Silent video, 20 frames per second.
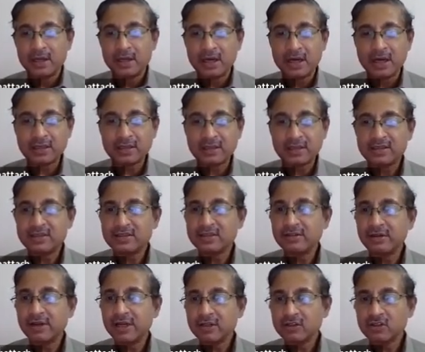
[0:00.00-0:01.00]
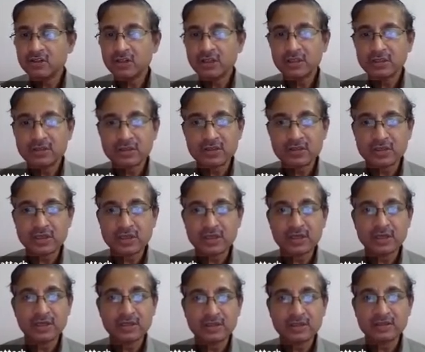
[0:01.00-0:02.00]
This
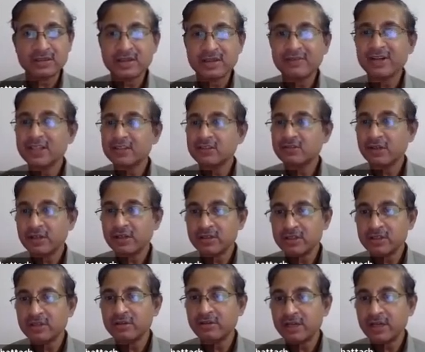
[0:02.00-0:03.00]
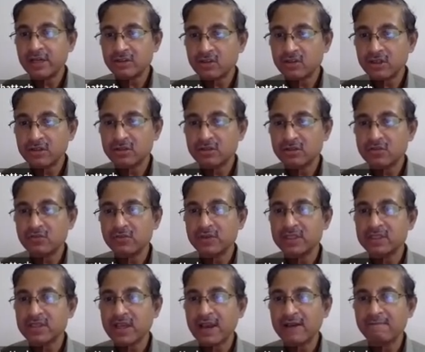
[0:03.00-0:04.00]
is a very strategic relations
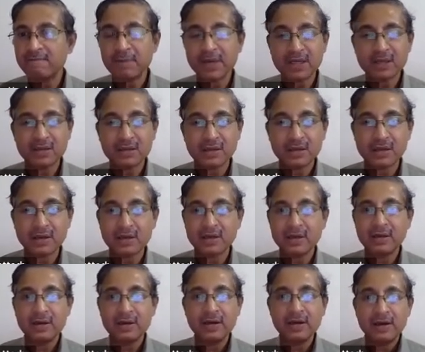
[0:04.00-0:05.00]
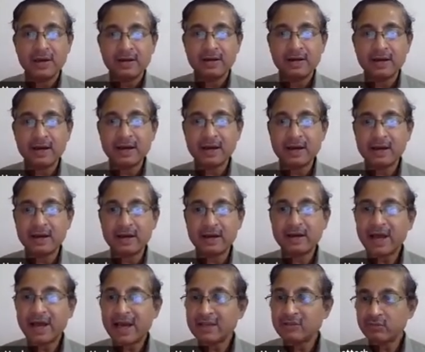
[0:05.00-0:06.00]
which have been
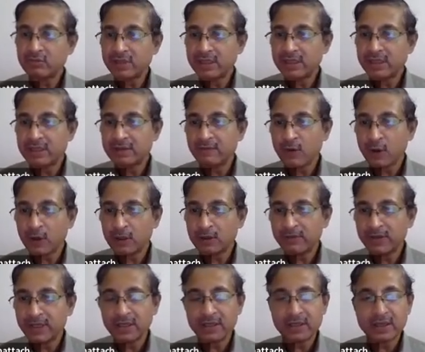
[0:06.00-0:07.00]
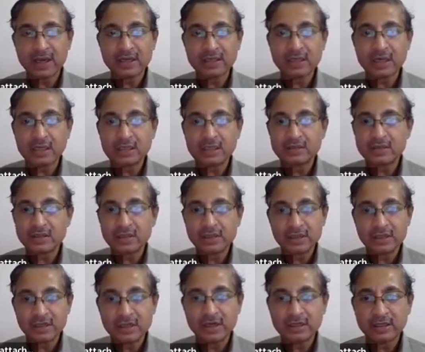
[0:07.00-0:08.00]
gradually evolving and
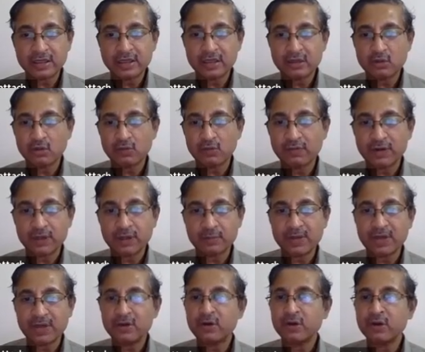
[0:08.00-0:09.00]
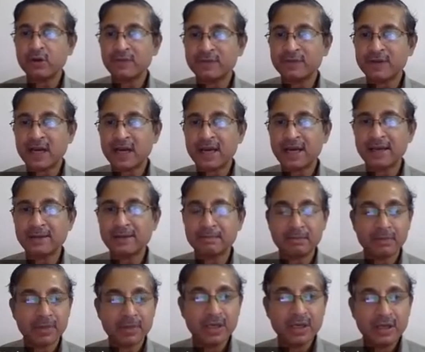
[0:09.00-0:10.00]
consolidated over a period of
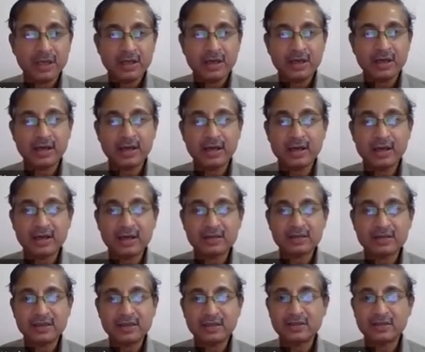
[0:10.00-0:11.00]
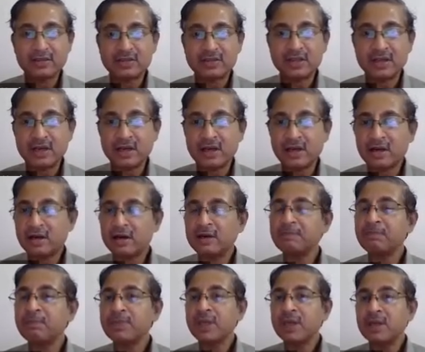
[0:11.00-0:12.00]
time since
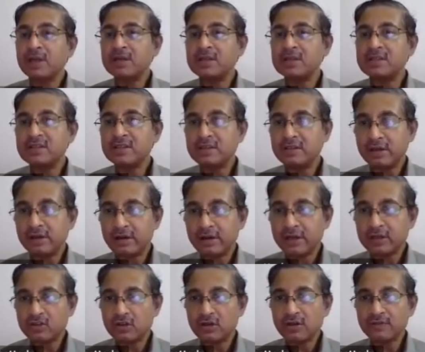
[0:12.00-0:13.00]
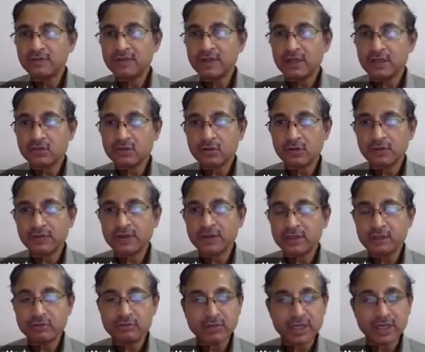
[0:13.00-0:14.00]
the disintegration of the Soviet
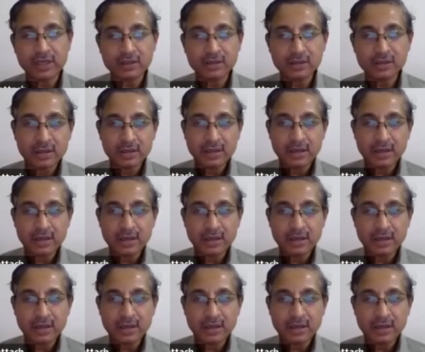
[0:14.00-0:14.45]
Union